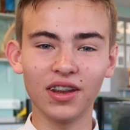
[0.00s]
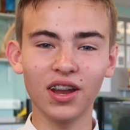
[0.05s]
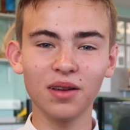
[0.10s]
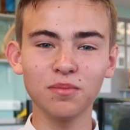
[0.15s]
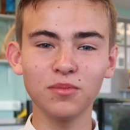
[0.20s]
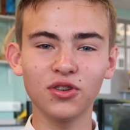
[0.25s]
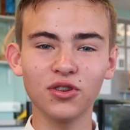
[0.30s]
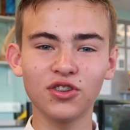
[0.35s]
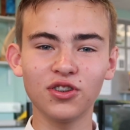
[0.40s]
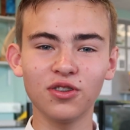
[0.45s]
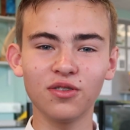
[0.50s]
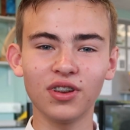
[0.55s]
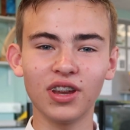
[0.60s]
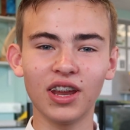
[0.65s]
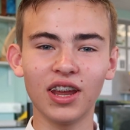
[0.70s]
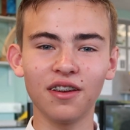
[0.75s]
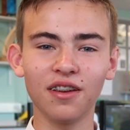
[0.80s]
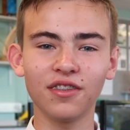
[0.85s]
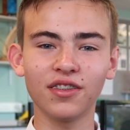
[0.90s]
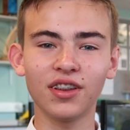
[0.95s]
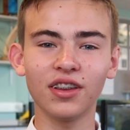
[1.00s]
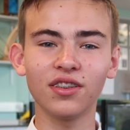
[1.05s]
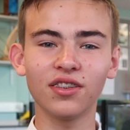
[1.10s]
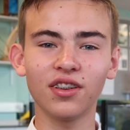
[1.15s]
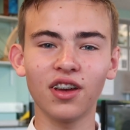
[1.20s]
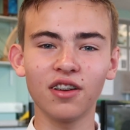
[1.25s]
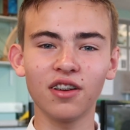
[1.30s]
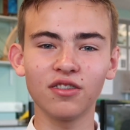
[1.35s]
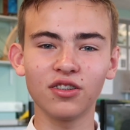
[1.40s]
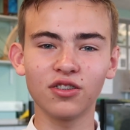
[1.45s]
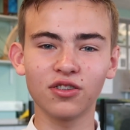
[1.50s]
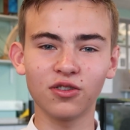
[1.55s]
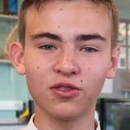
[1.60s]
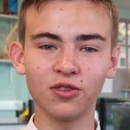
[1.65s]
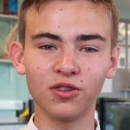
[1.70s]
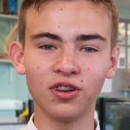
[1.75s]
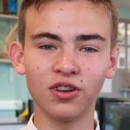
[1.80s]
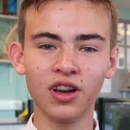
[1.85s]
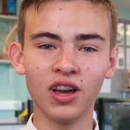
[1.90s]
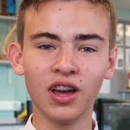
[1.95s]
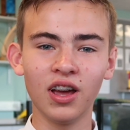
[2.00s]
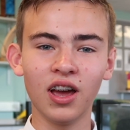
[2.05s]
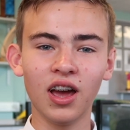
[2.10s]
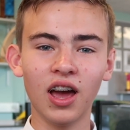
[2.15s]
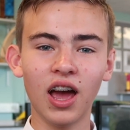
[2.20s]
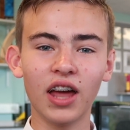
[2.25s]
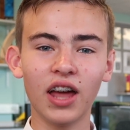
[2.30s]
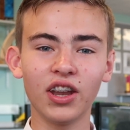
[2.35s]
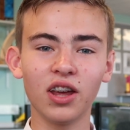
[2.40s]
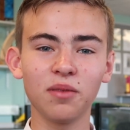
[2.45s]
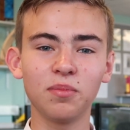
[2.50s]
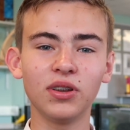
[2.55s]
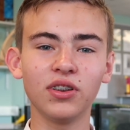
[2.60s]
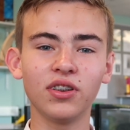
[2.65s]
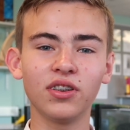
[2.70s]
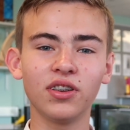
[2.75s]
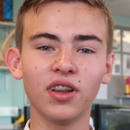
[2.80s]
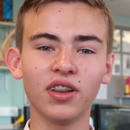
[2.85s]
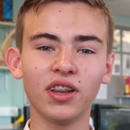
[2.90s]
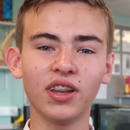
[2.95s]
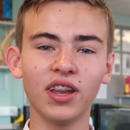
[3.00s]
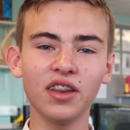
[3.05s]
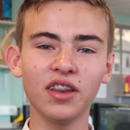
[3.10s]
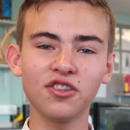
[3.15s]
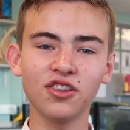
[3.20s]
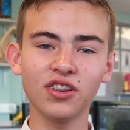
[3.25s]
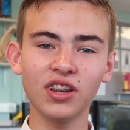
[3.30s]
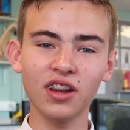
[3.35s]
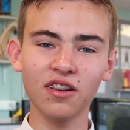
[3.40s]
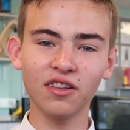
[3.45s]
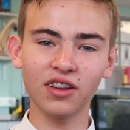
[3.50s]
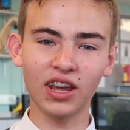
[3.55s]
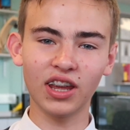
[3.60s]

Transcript: I'm a student here at St Cyres School, and I've been studying engineering